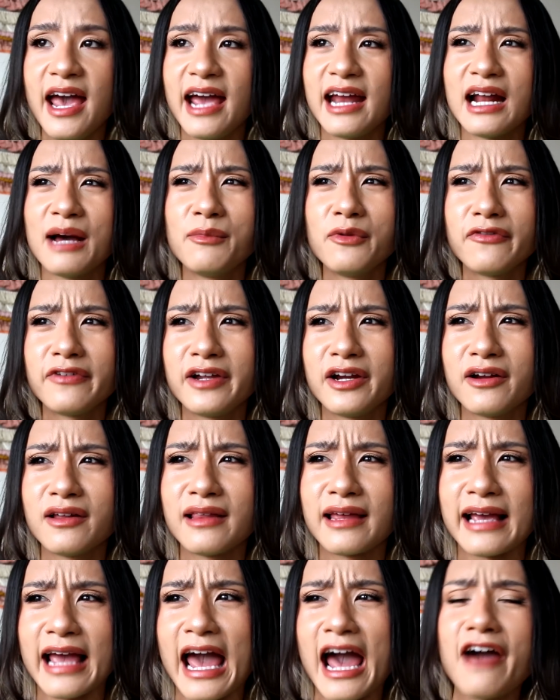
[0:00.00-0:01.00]
And I'm over here
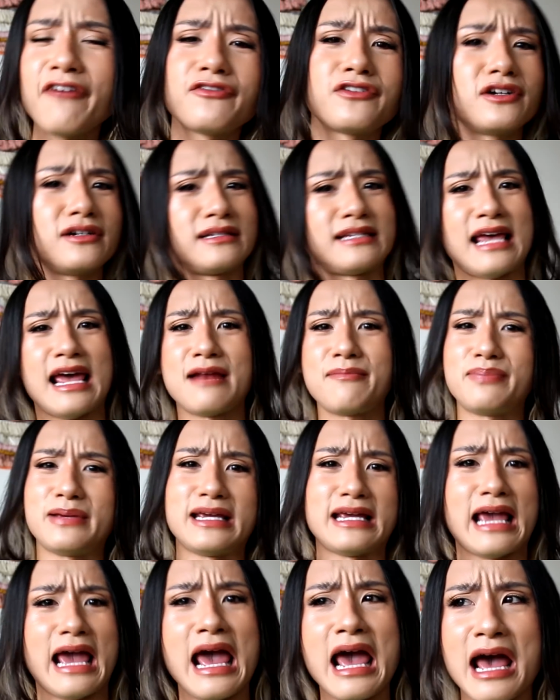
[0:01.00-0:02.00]
like, after 10
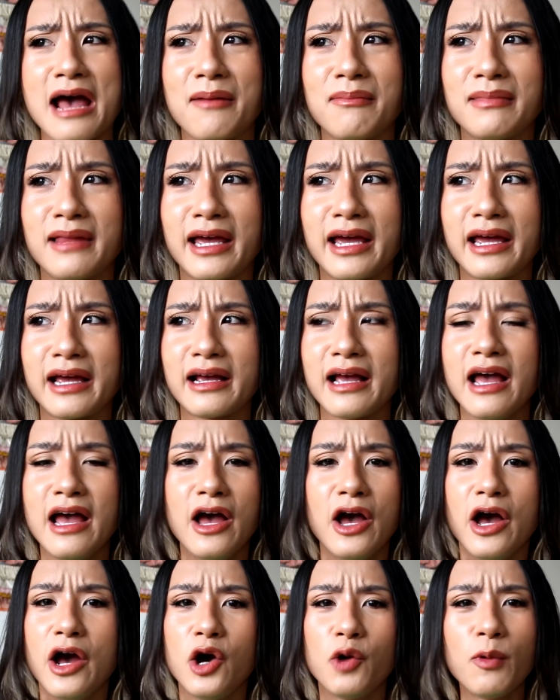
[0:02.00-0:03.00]
p.m.? Like,
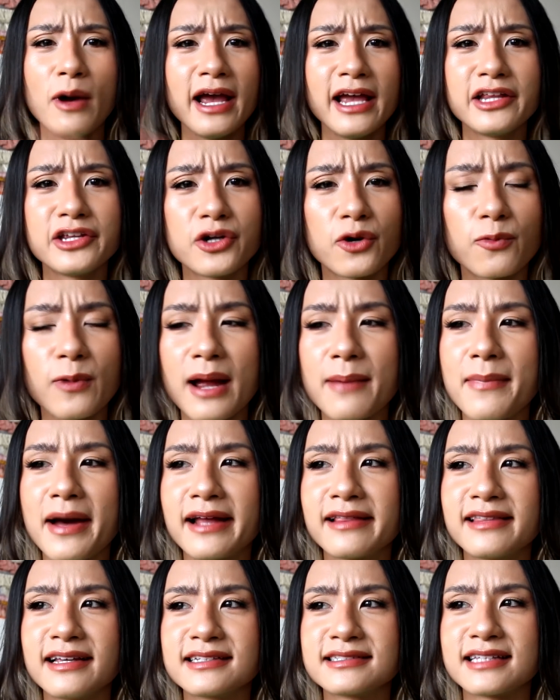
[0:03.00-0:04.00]
what in your right
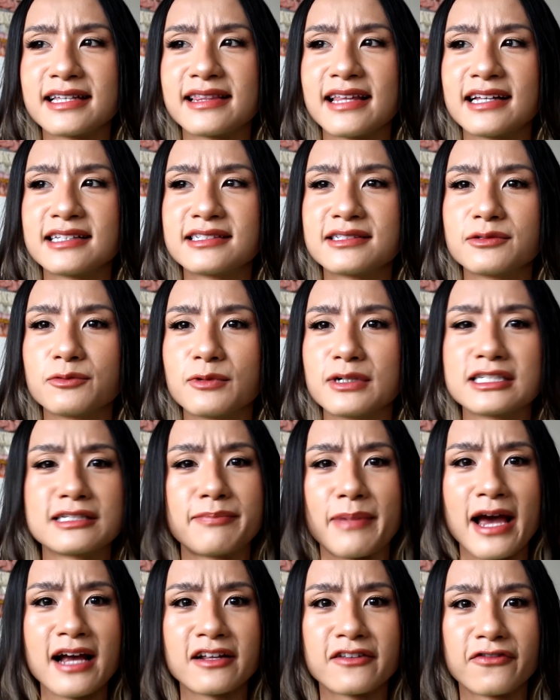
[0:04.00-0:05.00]
mind thinks that that's
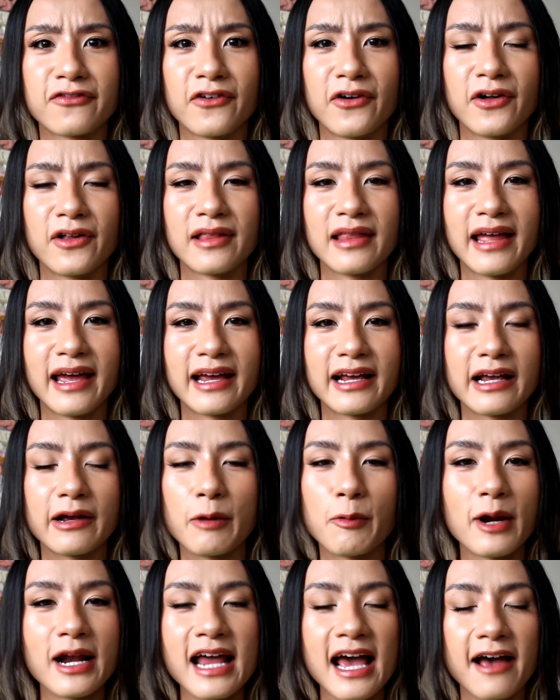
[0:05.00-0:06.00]
respectful?
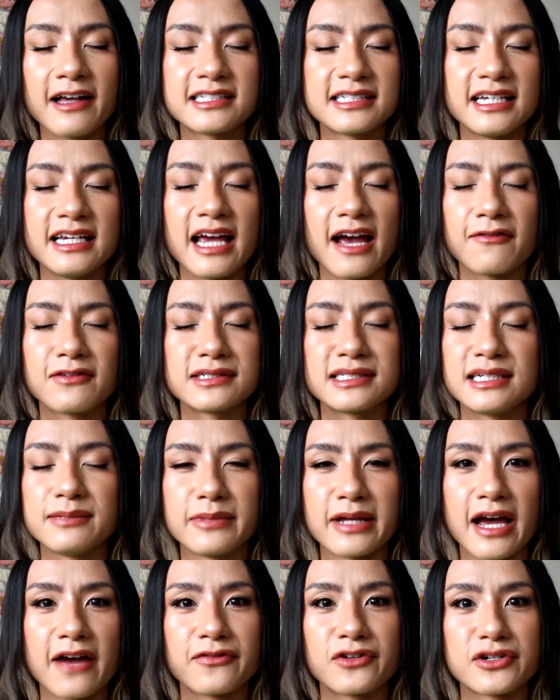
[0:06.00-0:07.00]
Like, when has he ever seen
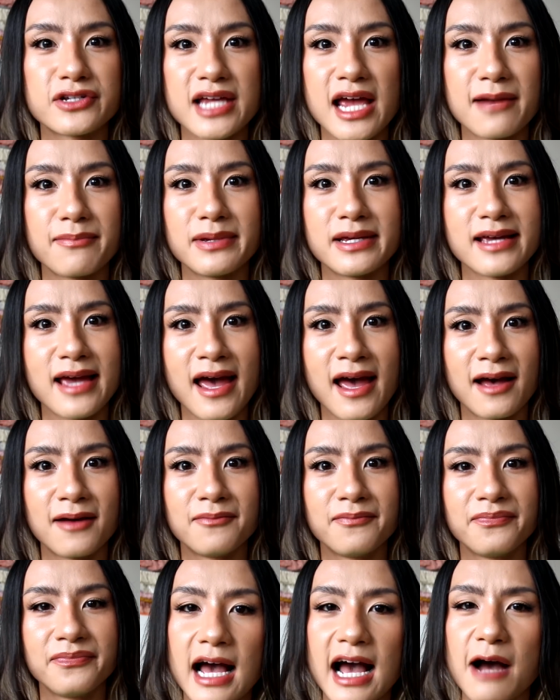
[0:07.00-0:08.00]
me after 10
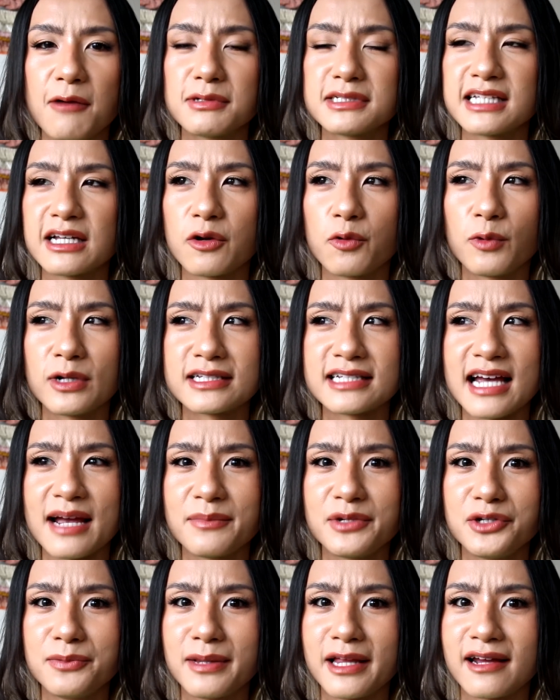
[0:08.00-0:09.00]
p.m.? I was like, what
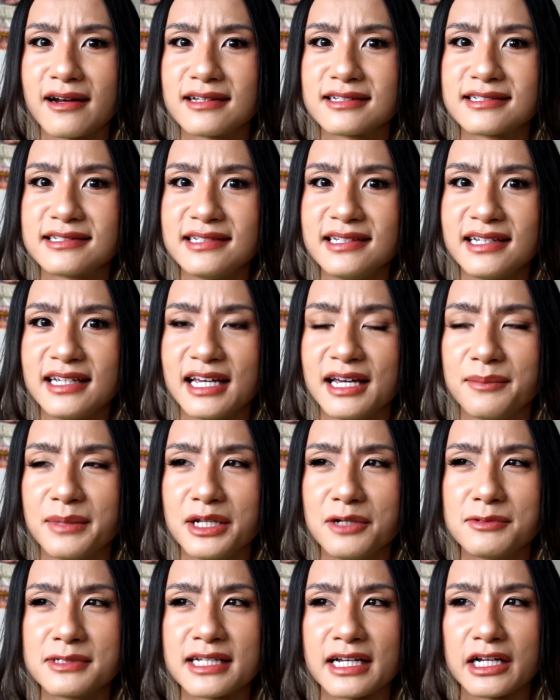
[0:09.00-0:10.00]
time do you plan on seeing him?
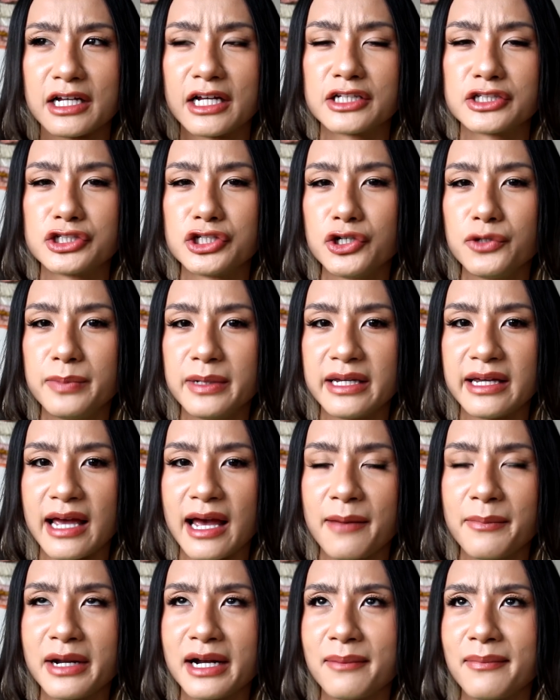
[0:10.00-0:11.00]
He was like, at 2
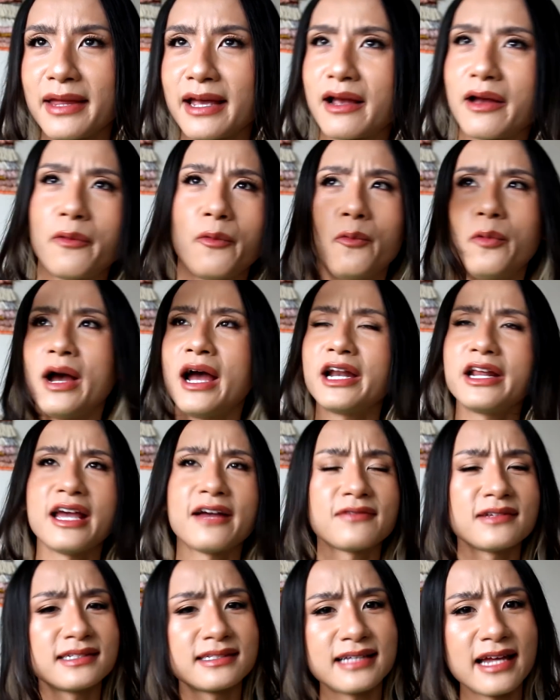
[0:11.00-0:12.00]
p.m. And I'm like, why do you
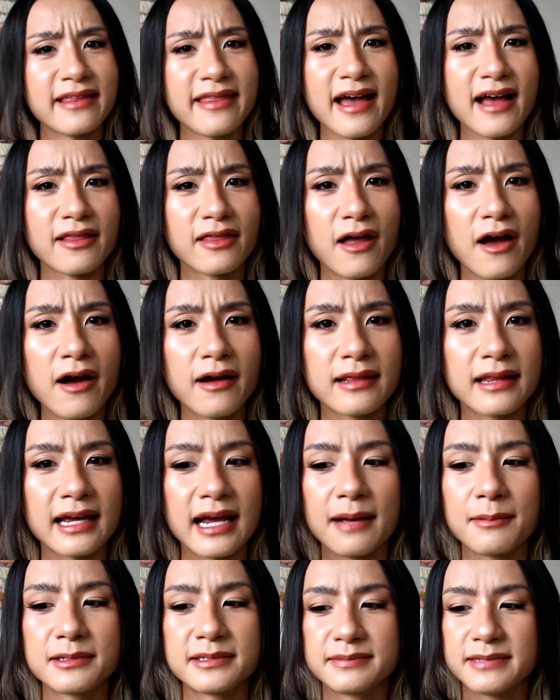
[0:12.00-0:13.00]
have to stay that long? Like,
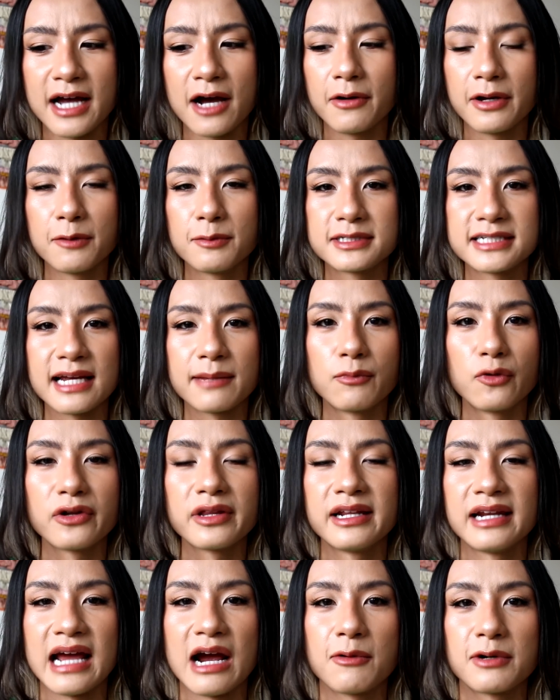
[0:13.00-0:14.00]
I doubt it would take more
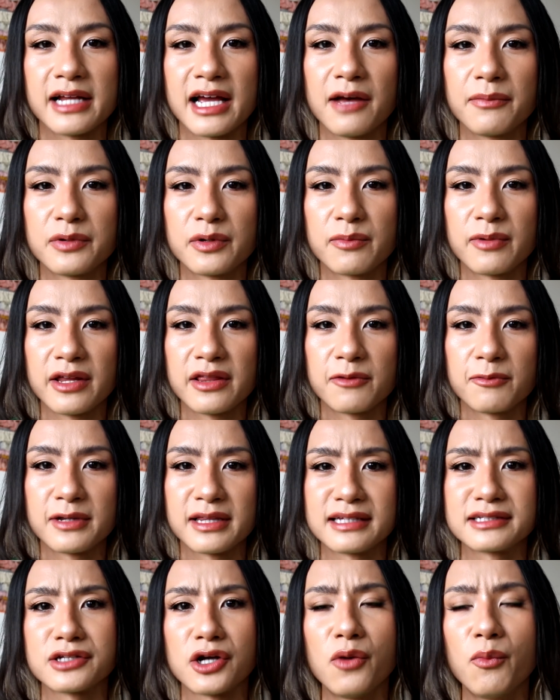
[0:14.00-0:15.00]
than an hour to help your brother with
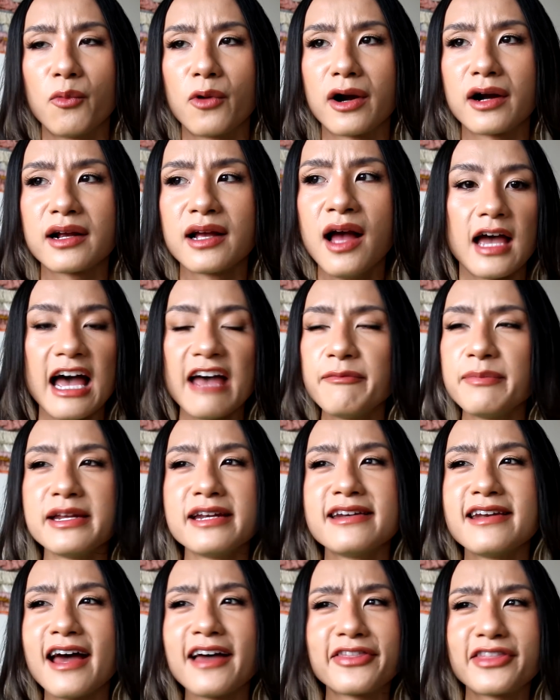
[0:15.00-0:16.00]
his homework. I've
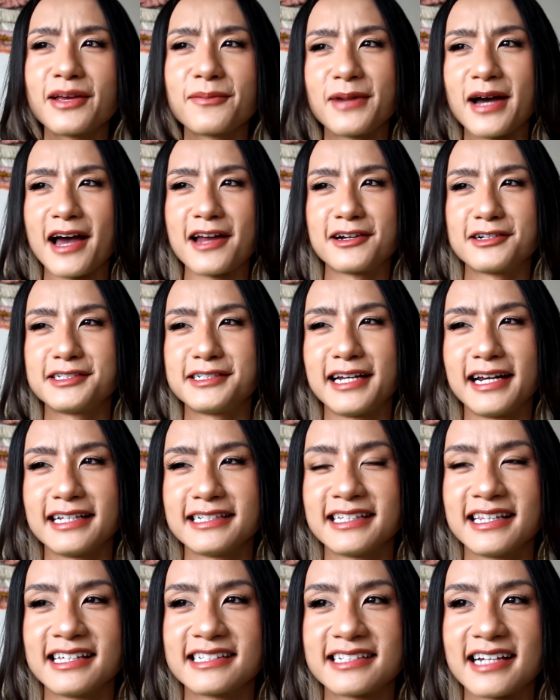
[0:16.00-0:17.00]
been nothing but understanding
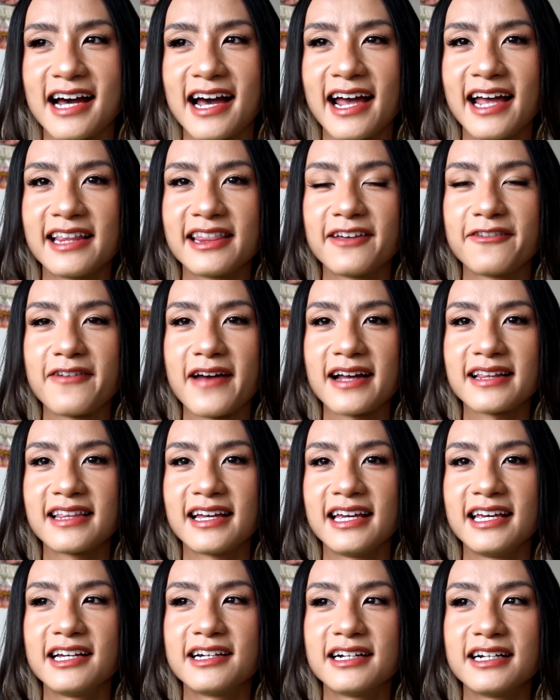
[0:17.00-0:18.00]
to this guy, and the fact
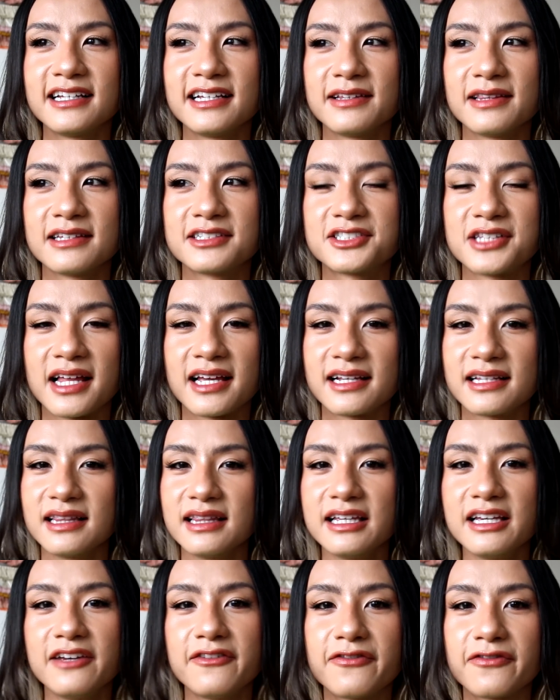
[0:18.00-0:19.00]
that he couldn't like
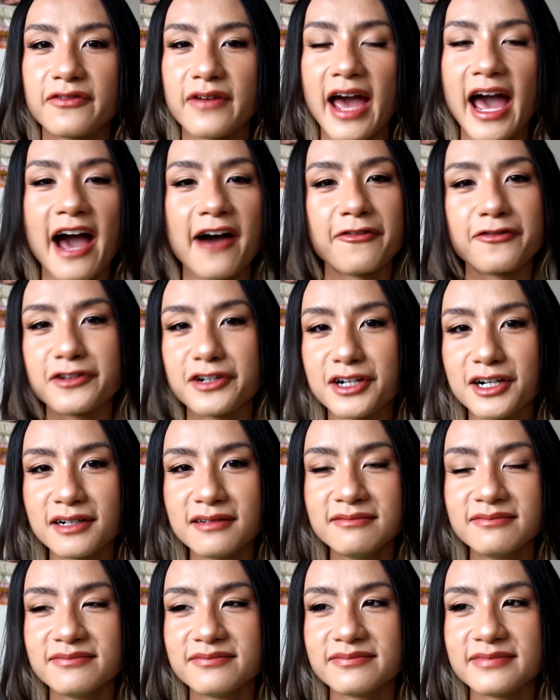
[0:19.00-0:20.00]
leave
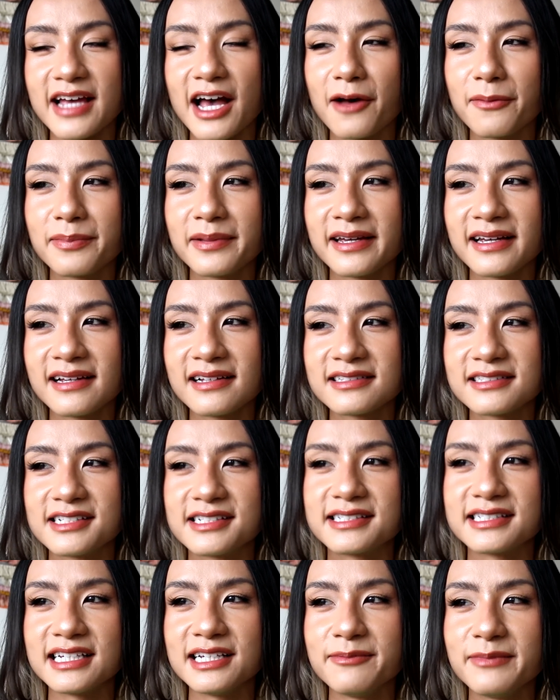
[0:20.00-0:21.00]
after helping to
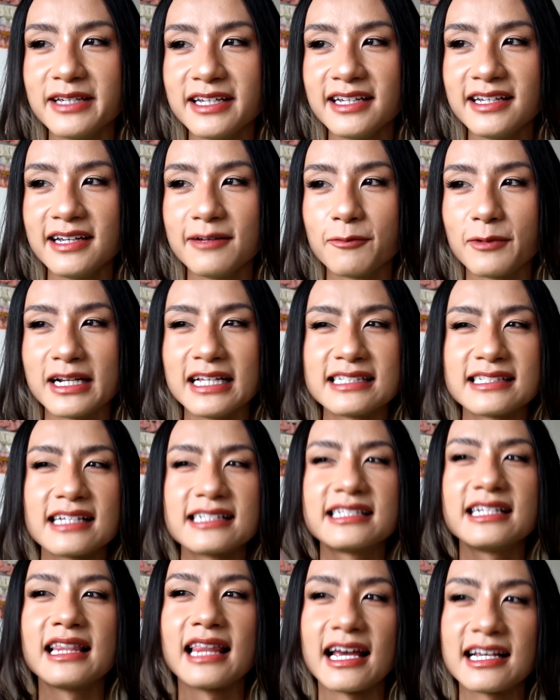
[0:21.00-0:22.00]
see me when he
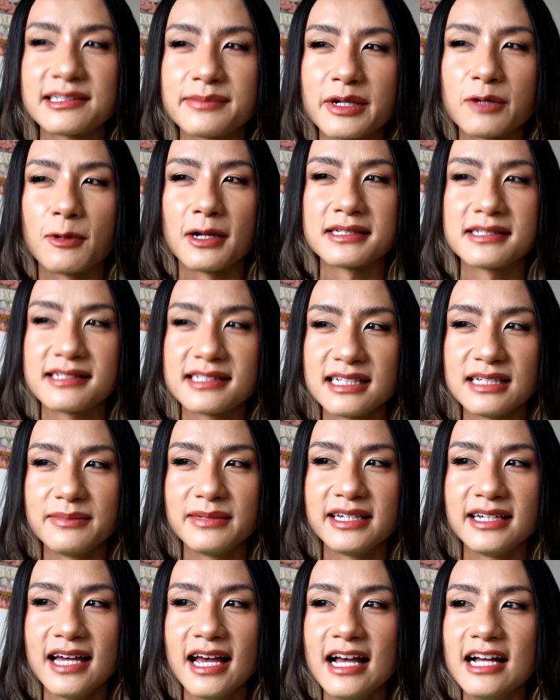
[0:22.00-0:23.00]
says he likes me and wants to see
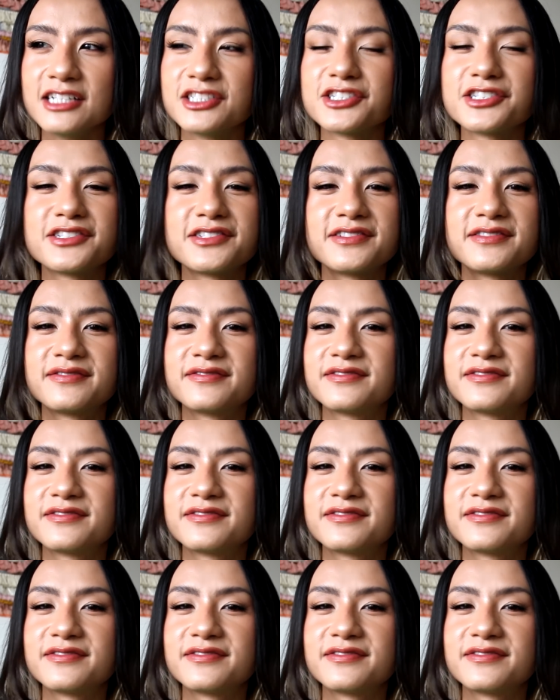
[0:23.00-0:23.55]
me just